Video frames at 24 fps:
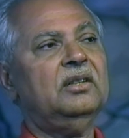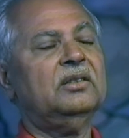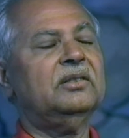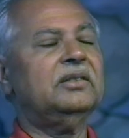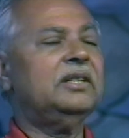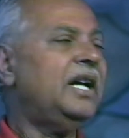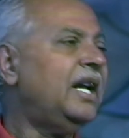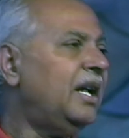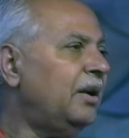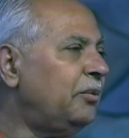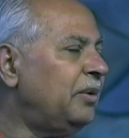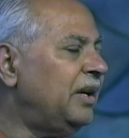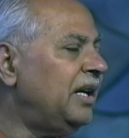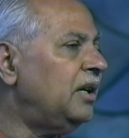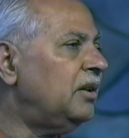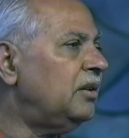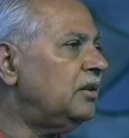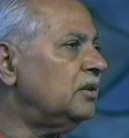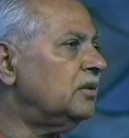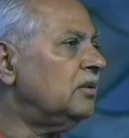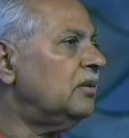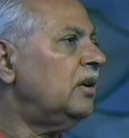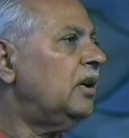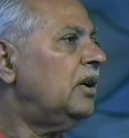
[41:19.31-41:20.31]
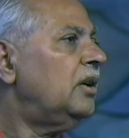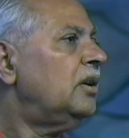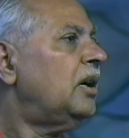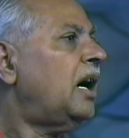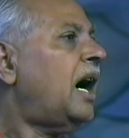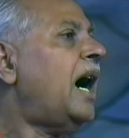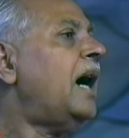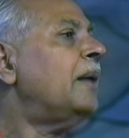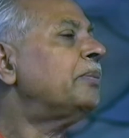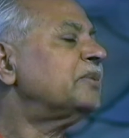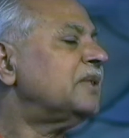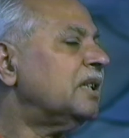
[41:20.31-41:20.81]
they will,
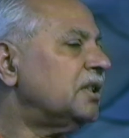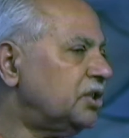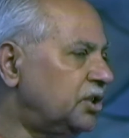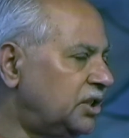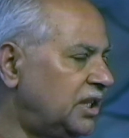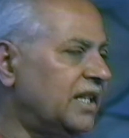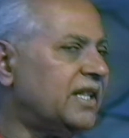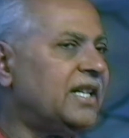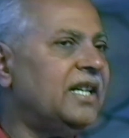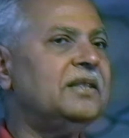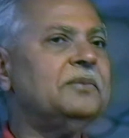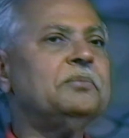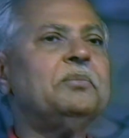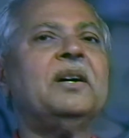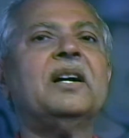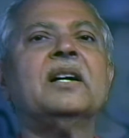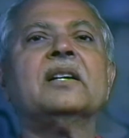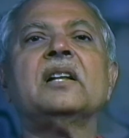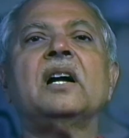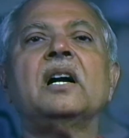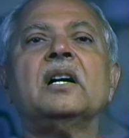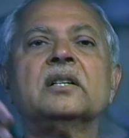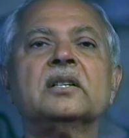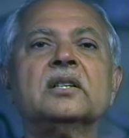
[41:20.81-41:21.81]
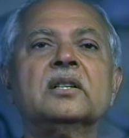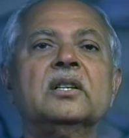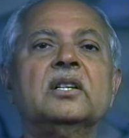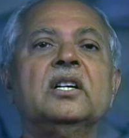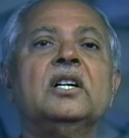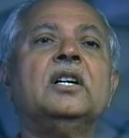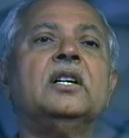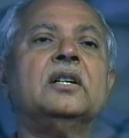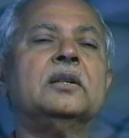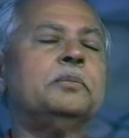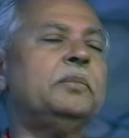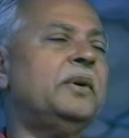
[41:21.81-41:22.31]
after second birth or
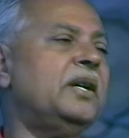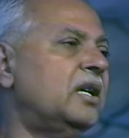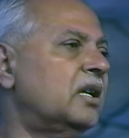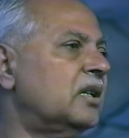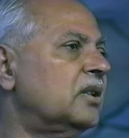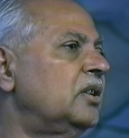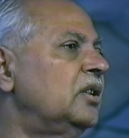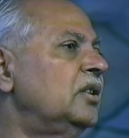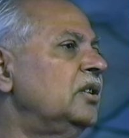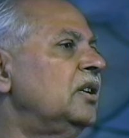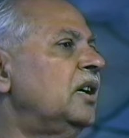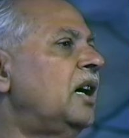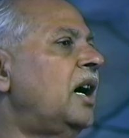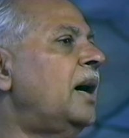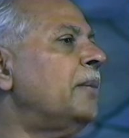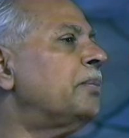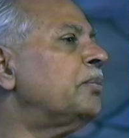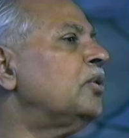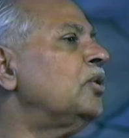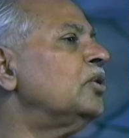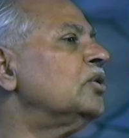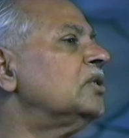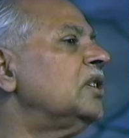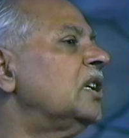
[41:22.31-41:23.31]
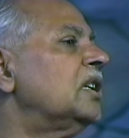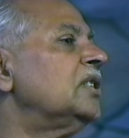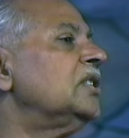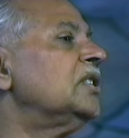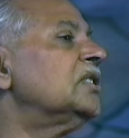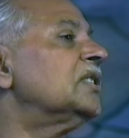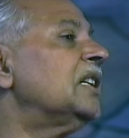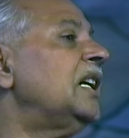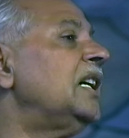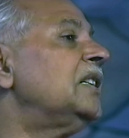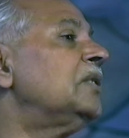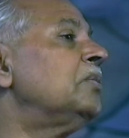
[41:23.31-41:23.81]
third birth, of course, the
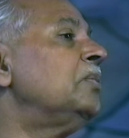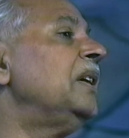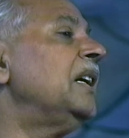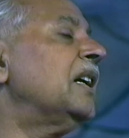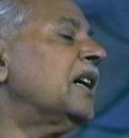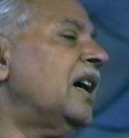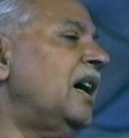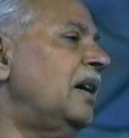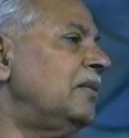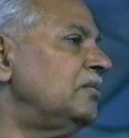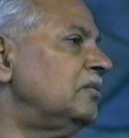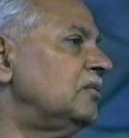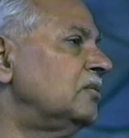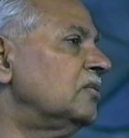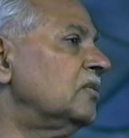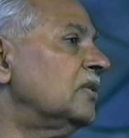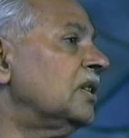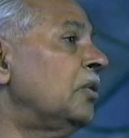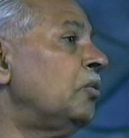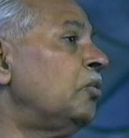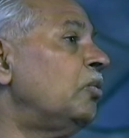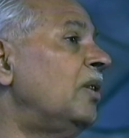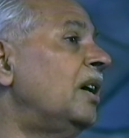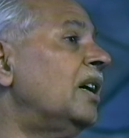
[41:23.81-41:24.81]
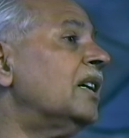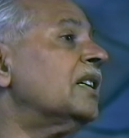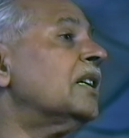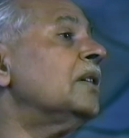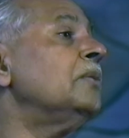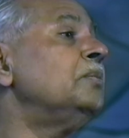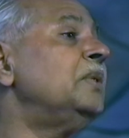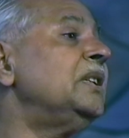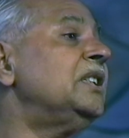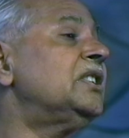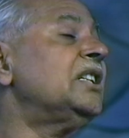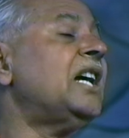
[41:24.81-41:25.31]
result will come. The work
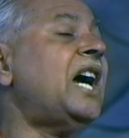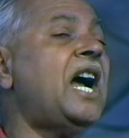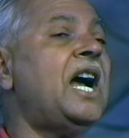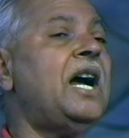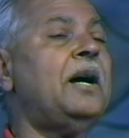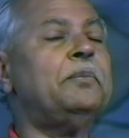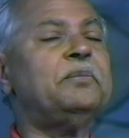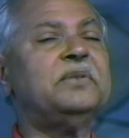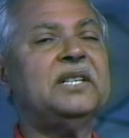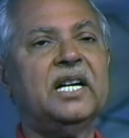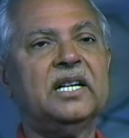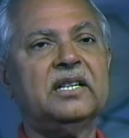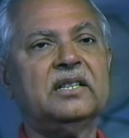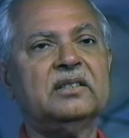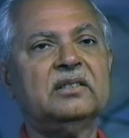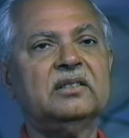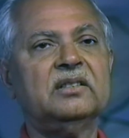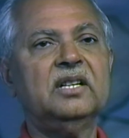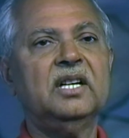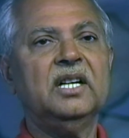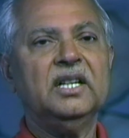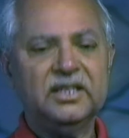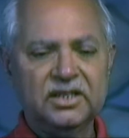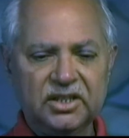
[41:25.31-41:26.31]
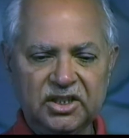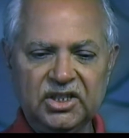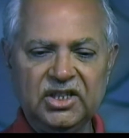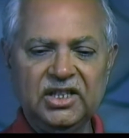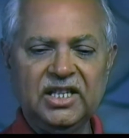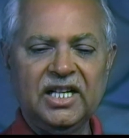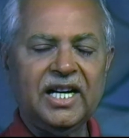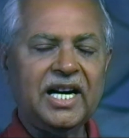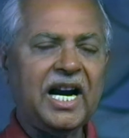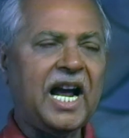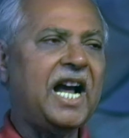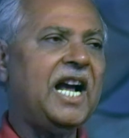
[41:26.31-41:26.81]
which I have done,
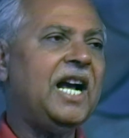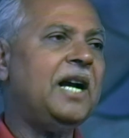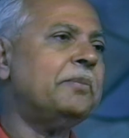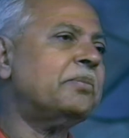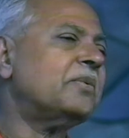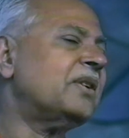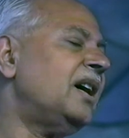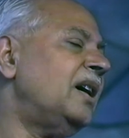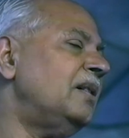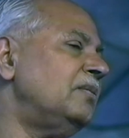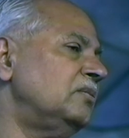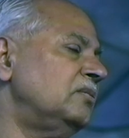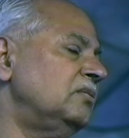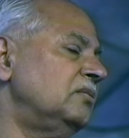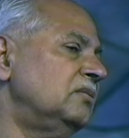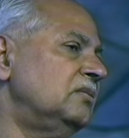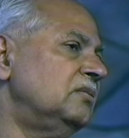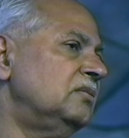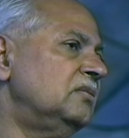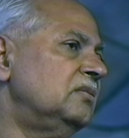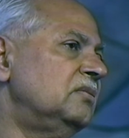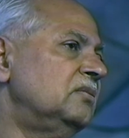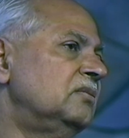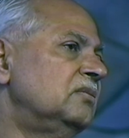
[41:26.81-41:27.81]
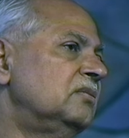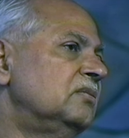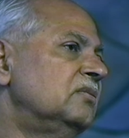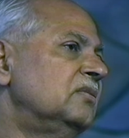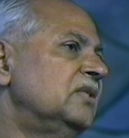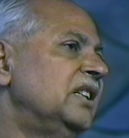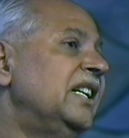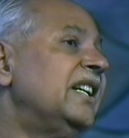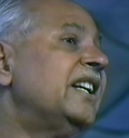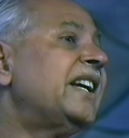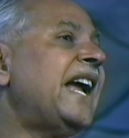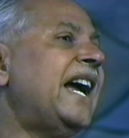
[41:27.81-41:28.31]
here I have come,
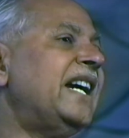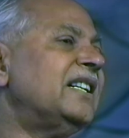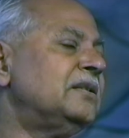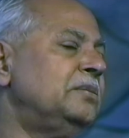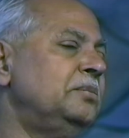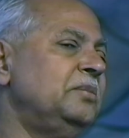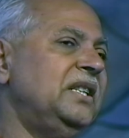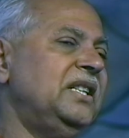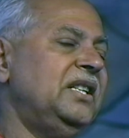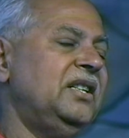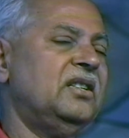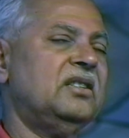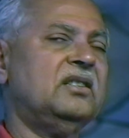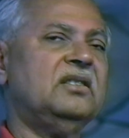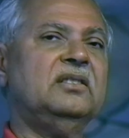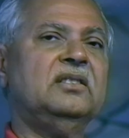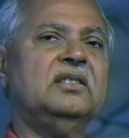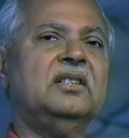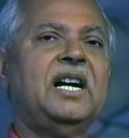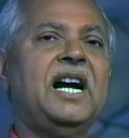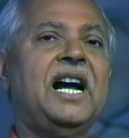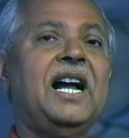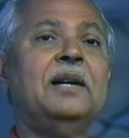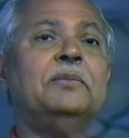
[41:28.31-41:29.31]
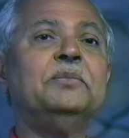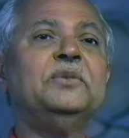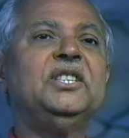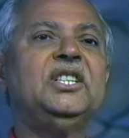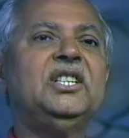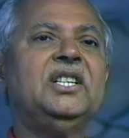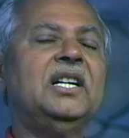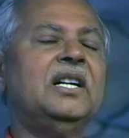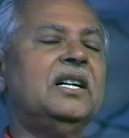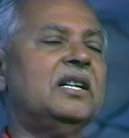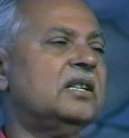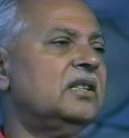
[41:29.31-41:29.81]
in Kashmir, I am
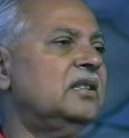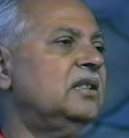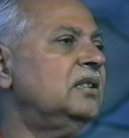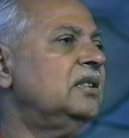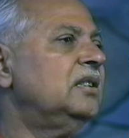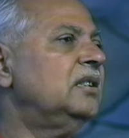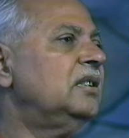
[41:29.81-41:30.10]
here.